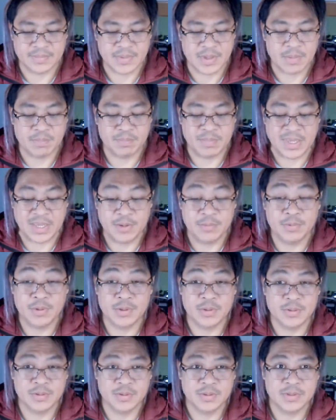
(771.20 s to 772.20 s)

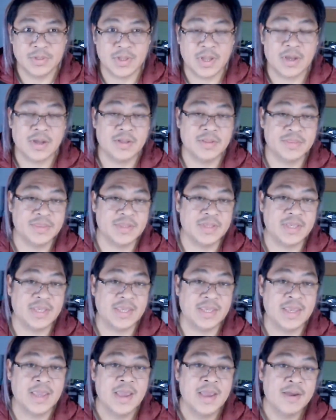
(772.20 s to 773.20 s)
B-roll on
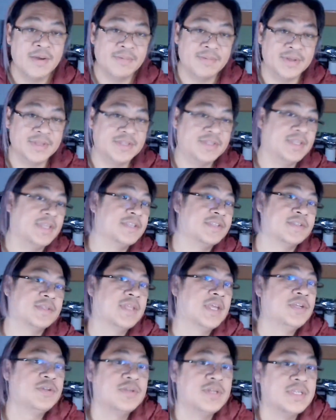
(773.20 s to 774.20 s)
the once the
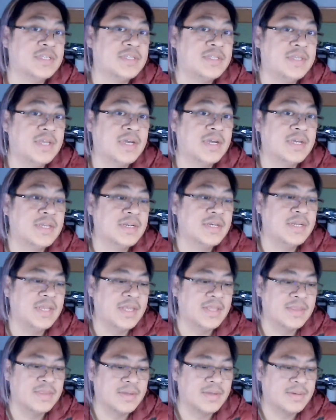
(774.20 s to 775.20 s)
installation is done
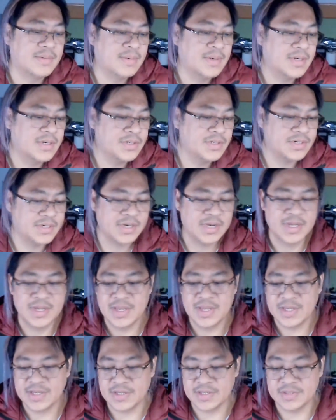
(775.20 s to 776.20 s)
in the garage,
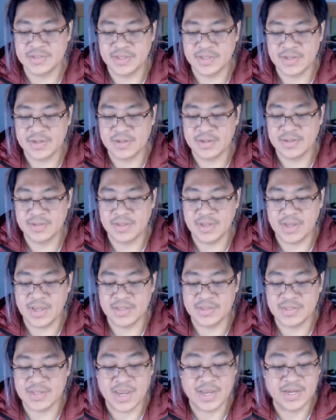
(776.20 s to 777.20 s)
because
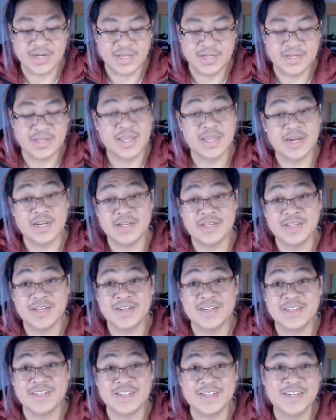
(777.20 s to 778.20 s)
I need to get it
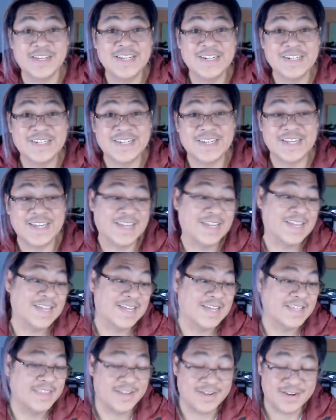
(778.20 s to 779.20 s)
done tonight.
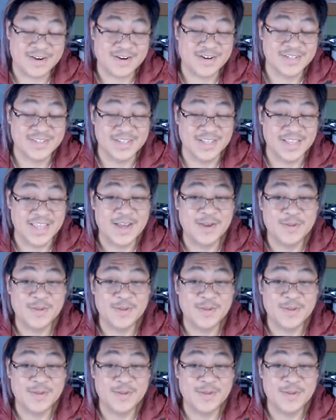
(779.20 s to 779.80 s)
The car is still out